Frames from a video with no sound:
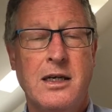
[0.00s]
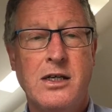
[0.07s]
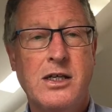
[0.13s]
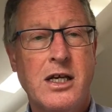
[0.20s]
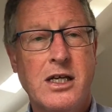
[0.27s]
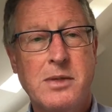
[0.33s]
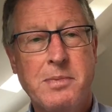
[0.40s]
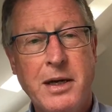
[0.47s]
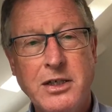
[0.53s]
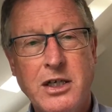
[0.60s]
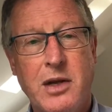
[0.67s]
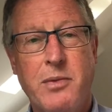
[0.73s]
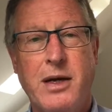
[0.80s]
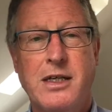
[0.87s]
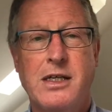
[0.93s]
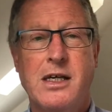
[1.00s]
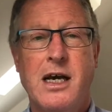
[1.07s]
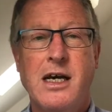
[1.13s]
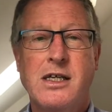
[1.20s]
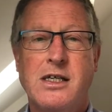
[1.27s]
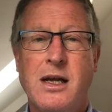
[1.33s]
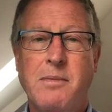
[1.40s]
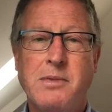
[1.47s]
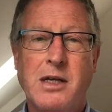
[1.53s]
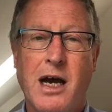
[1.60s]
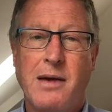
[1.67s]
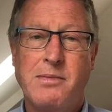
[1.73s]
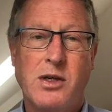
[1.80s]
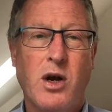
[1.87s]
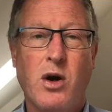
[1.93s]
You see, especially when
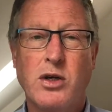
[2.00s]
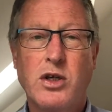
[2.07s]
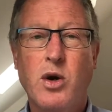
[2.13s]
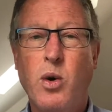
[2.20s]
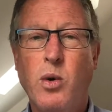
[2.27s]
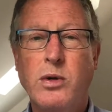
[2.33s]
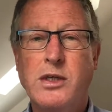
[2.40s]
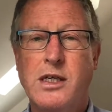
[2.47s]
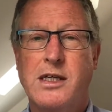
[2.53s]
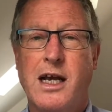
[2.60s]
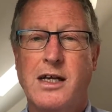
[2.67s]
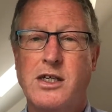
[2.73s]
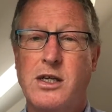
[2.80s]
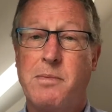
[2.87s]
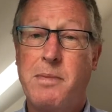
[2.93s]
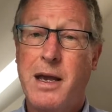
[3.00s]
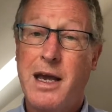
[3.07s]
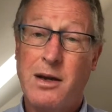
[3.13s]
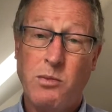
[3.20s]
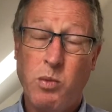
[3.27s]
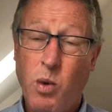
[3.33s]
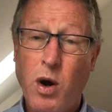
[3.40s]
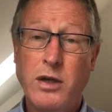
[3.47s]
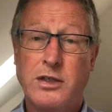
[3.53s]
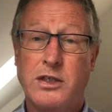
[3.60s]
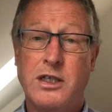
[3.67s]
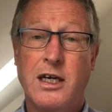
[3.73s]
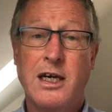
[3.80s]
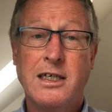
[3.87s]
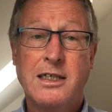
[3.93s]
sometimes God causes us to be in
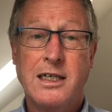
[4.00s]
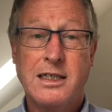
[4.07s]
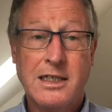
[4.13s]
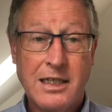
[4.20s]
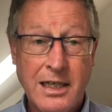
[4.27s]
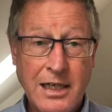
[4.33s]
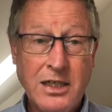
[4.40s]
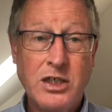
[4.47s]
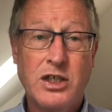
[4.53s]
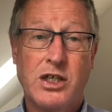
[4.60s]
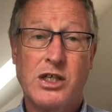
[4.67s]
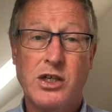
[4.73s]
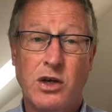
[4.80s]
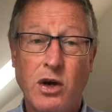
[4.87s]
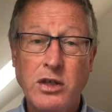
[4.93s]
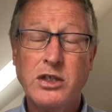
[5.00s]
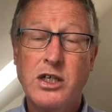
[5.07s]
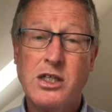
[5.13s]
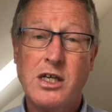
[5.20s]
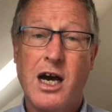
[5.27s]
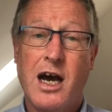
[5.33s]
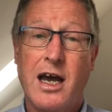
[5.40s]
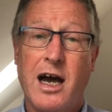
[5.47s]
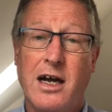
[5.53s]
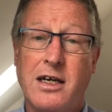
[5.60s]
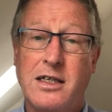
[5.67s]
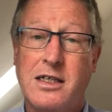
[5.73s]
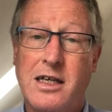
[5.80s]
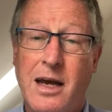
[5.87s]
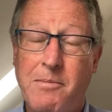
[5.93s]
want, to teach us not to tie our
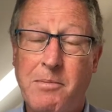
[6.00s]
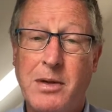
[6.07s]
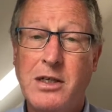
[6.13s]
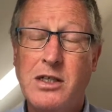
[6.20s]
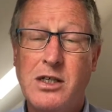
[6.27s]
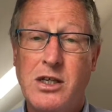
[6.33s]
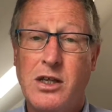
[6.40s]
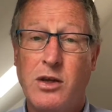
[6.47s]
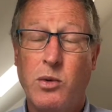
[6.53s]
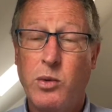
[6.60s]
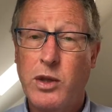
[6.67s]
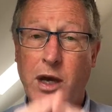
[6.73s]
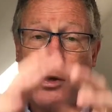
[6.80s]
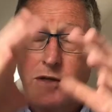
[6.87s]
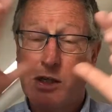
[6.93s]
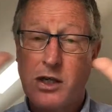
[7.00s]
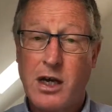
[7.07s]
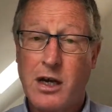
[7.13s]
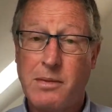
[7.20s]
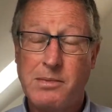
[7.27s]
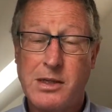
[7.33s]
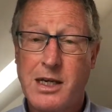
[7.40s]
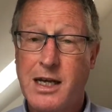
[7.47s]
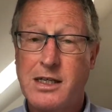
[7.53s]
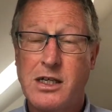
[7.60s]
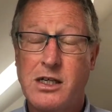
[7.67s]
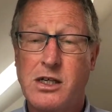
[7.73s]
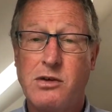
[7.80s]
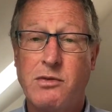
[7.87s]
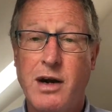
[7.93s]
contentment to all those
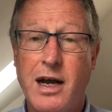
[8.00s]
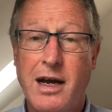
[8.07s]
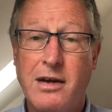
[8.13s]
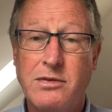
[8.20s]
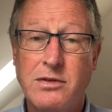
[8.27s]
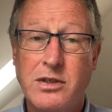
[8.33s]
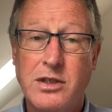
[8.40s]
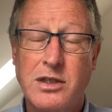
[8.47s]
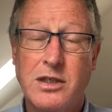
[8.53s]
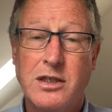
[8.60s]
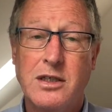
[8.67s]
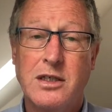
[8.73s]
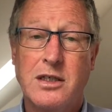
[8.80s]
circumstances around.